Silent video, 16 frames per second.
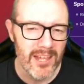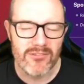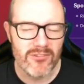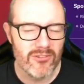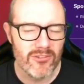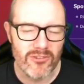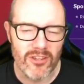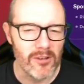
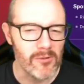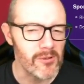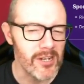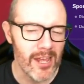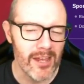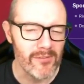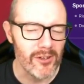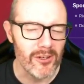Just go
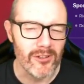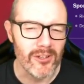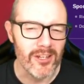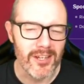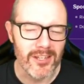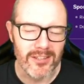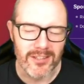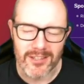and have a look
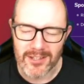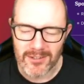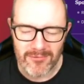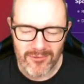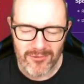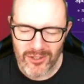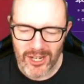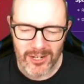at
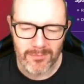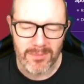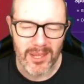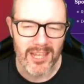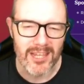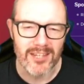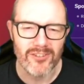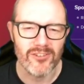the channel
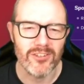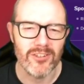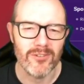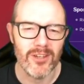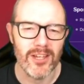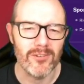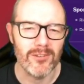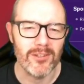page and
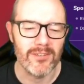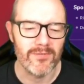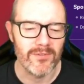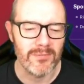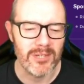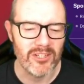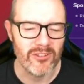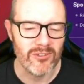you'll get all the
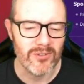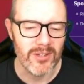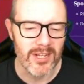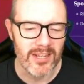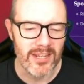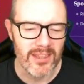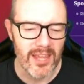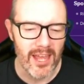information you
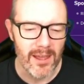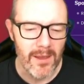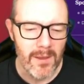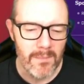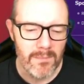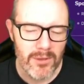need there.